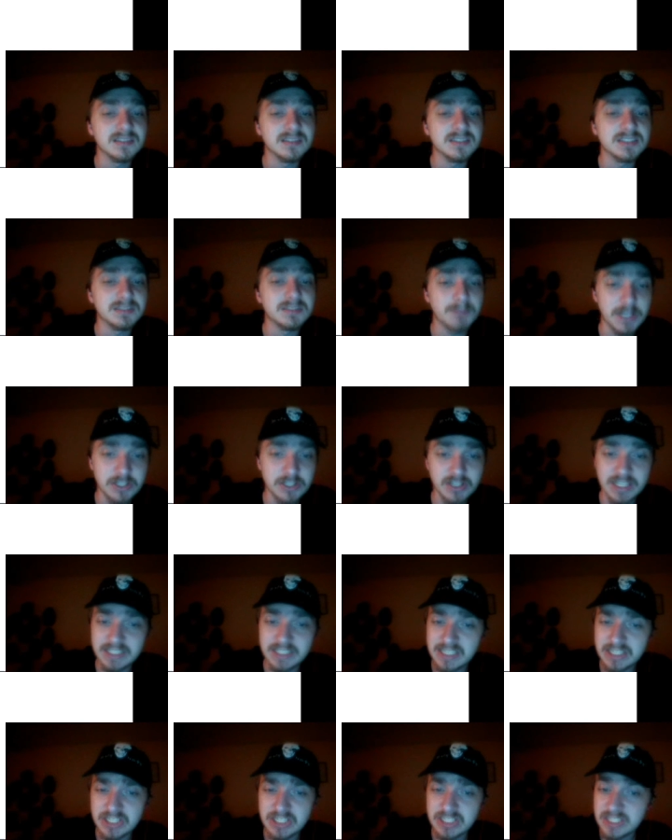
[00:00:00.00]

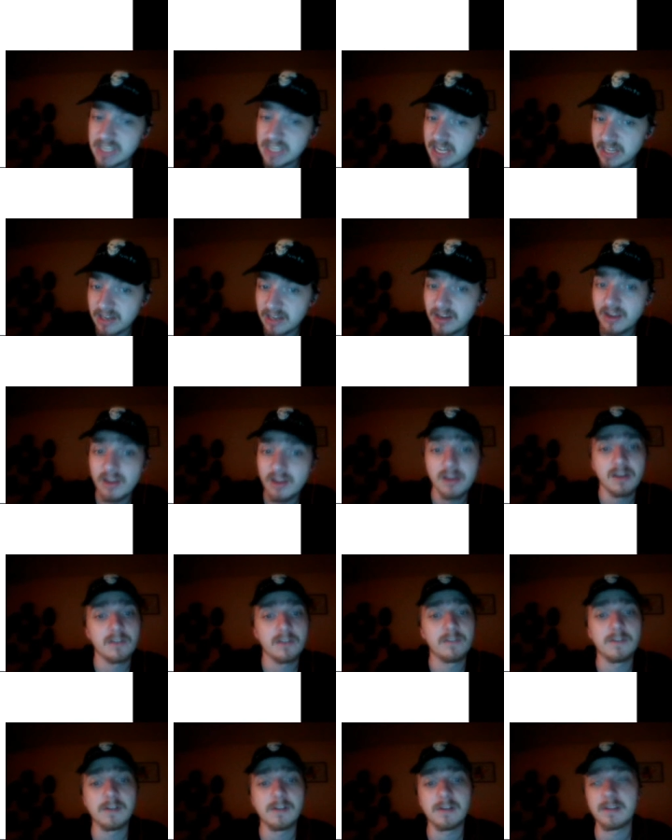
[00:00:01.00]
specializations in it
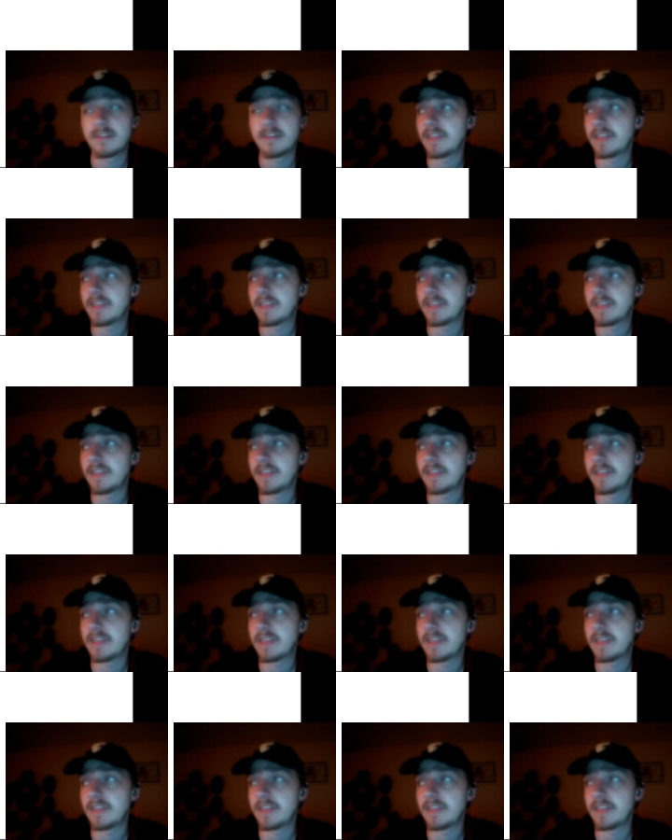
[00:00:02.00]
for